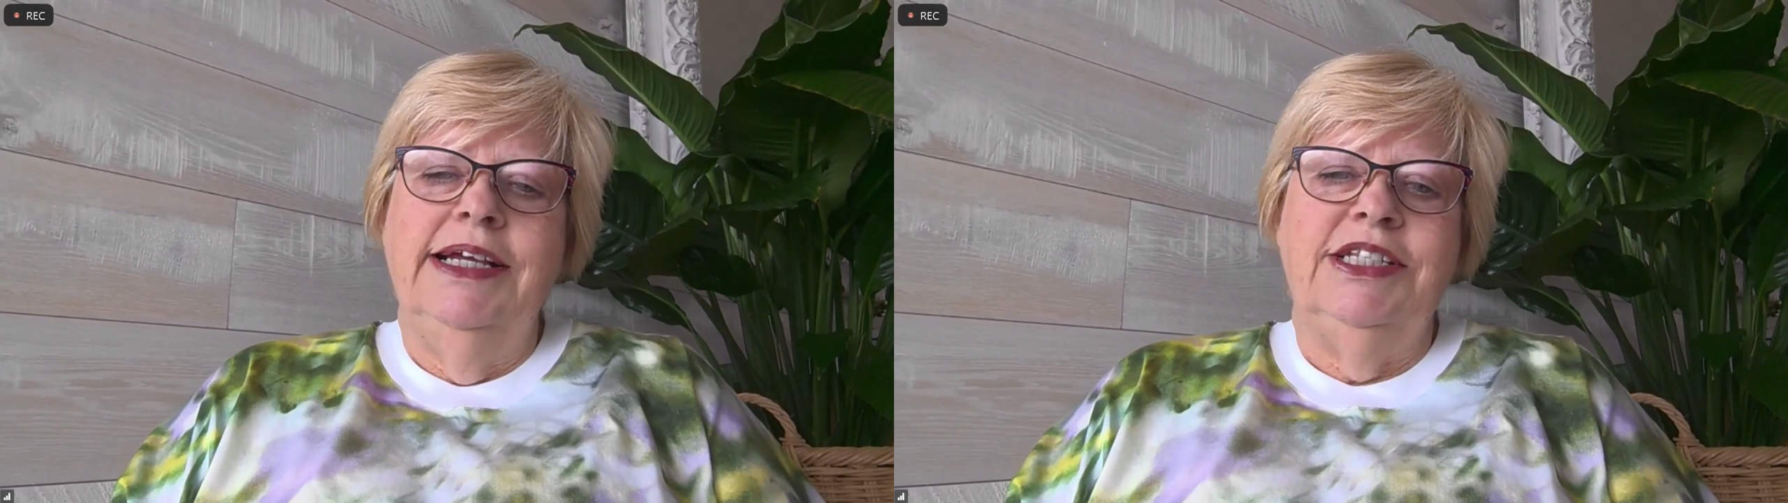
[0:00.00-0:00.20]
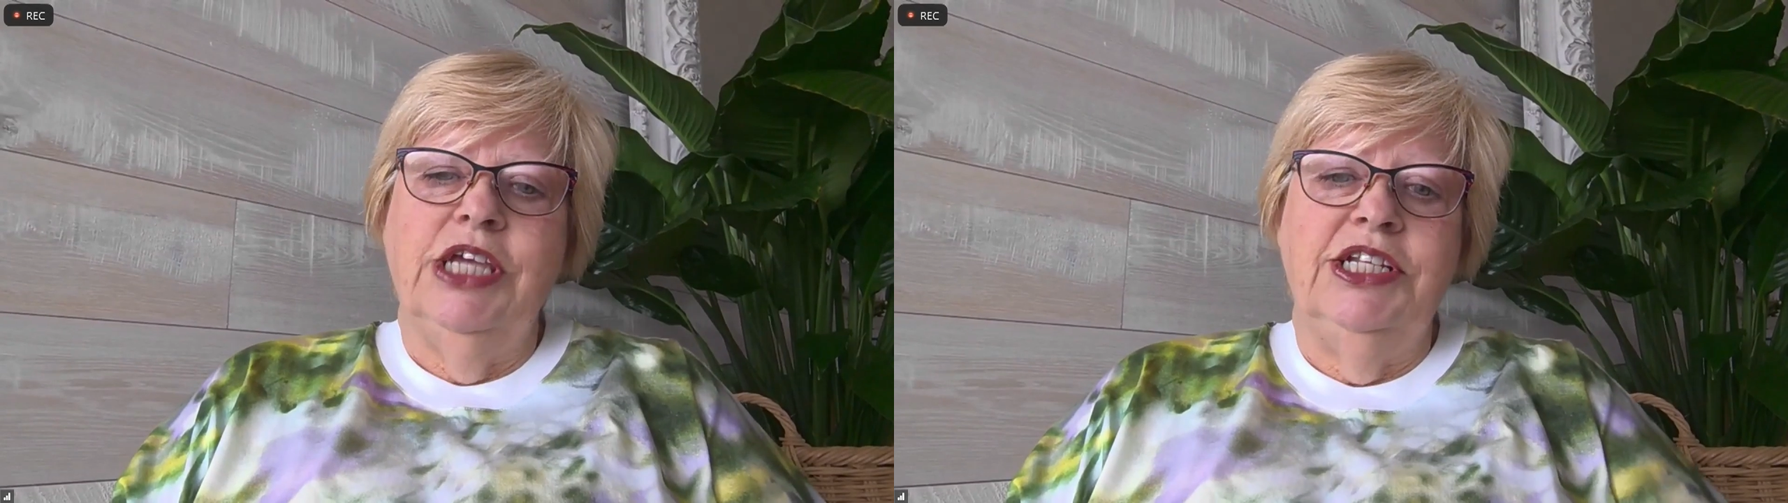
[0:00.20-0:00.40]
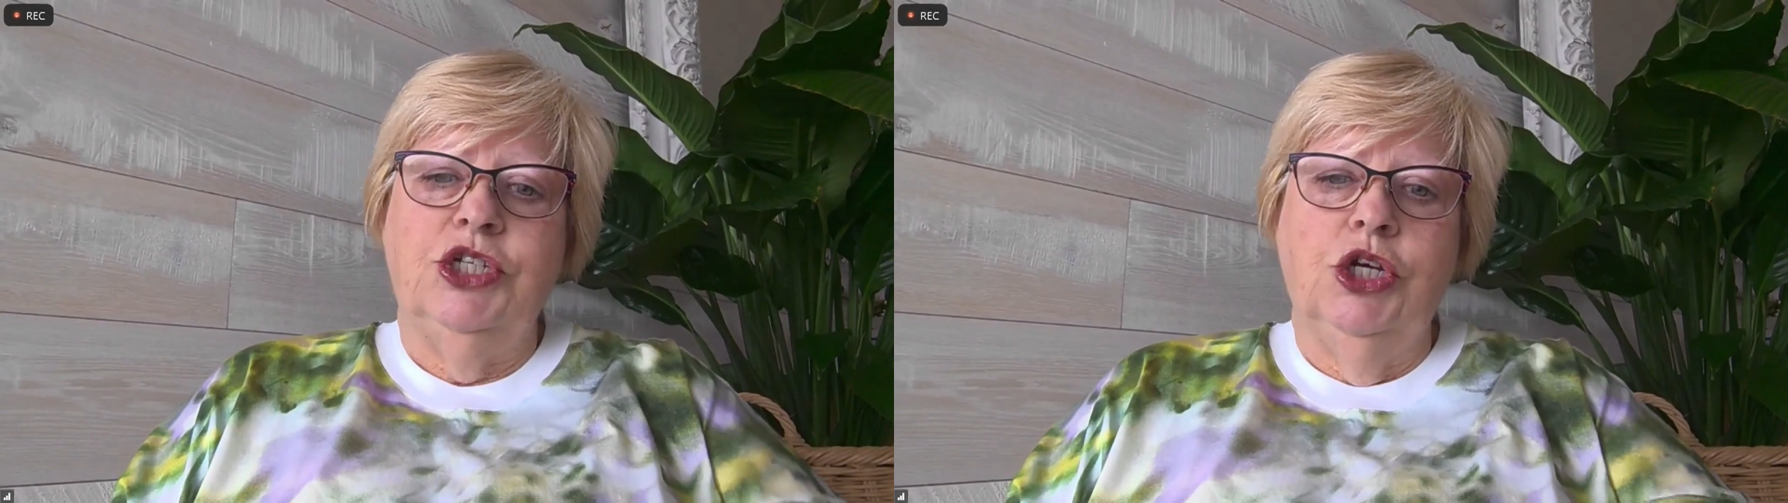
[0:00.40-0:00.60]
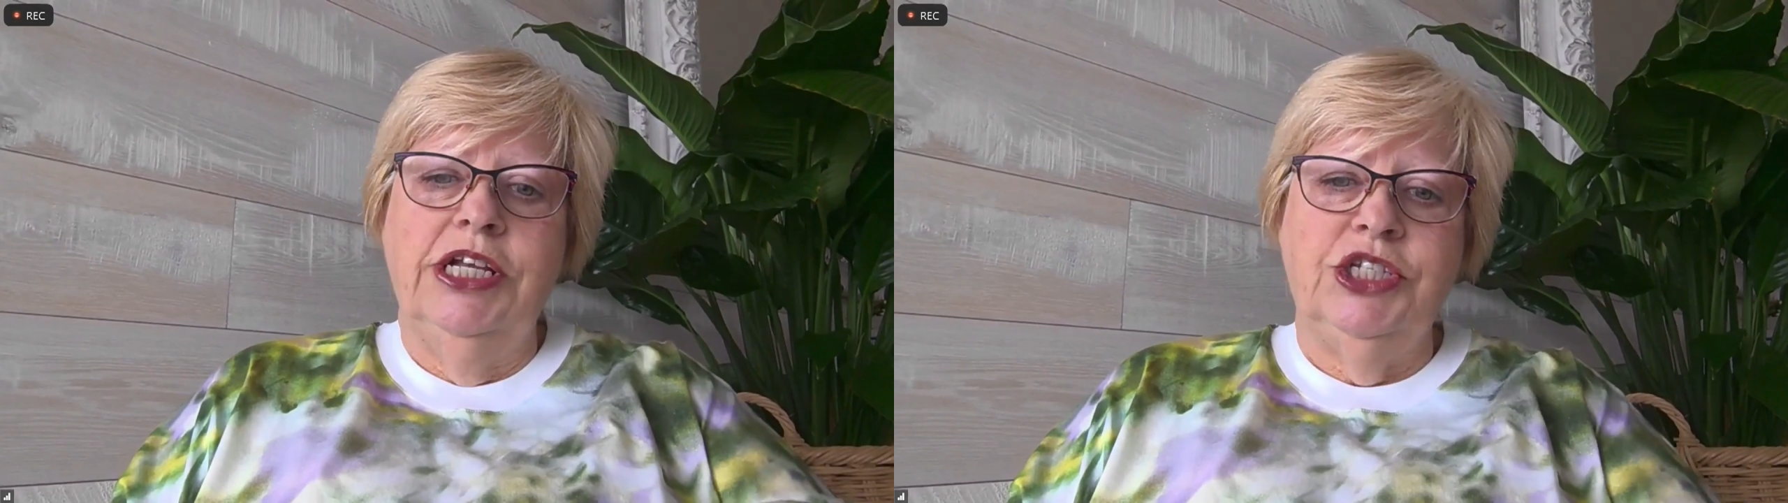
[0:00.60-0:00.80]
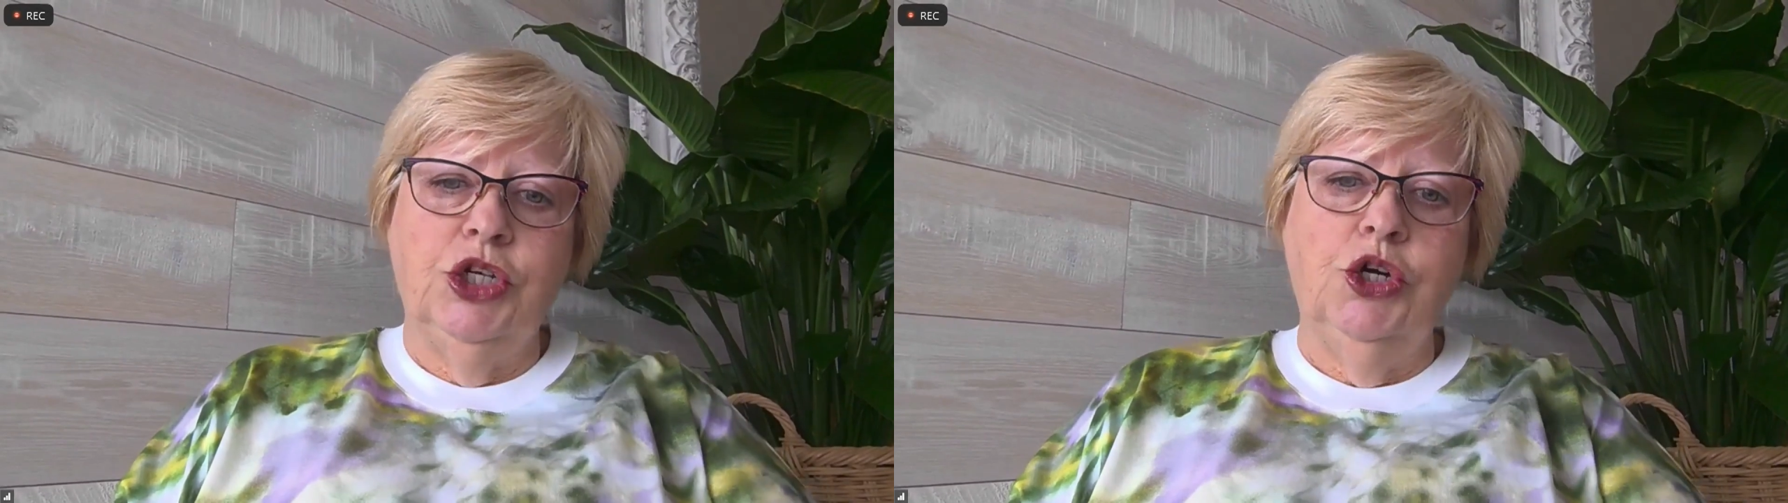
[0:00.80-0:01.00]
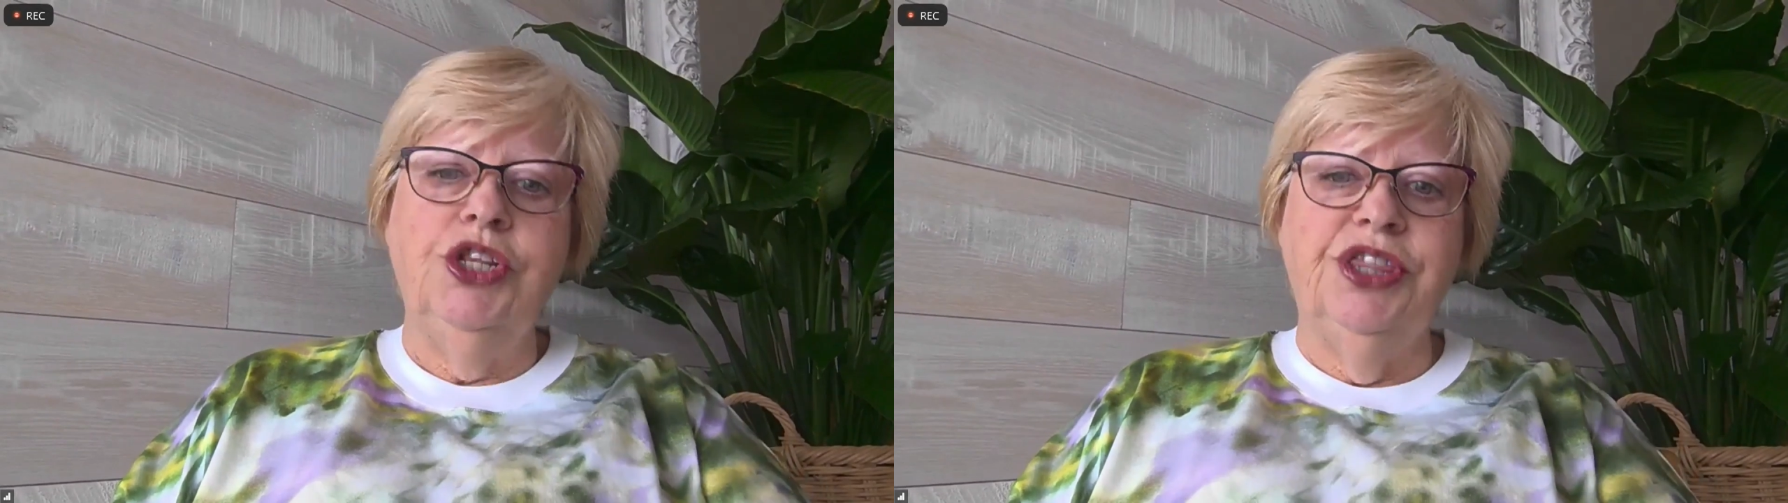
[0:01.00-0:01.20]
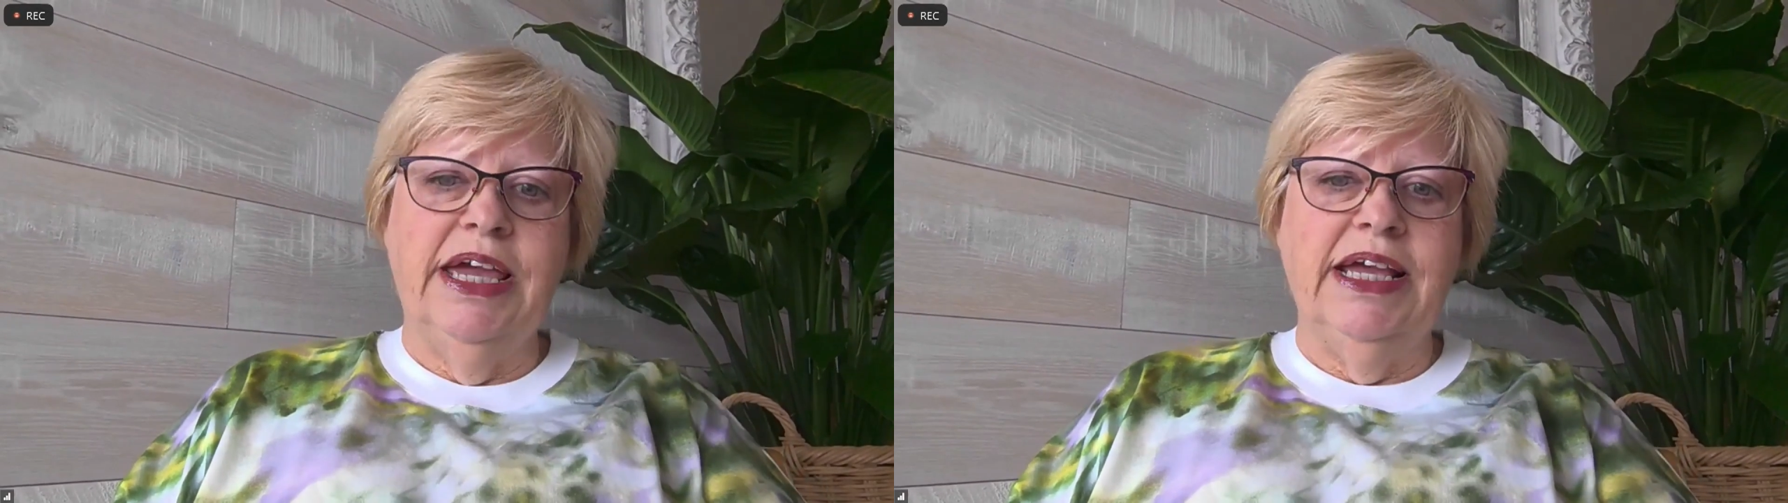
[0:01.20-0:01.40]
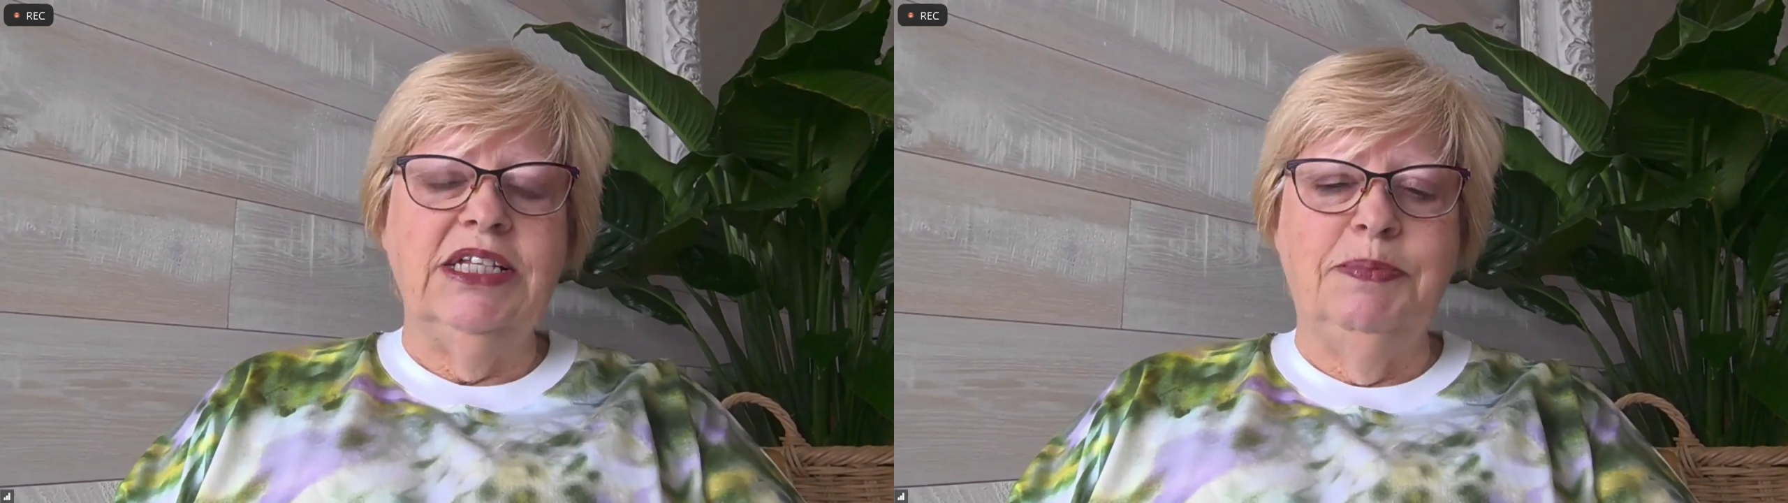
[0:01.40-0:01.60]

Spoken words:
It's a good thing.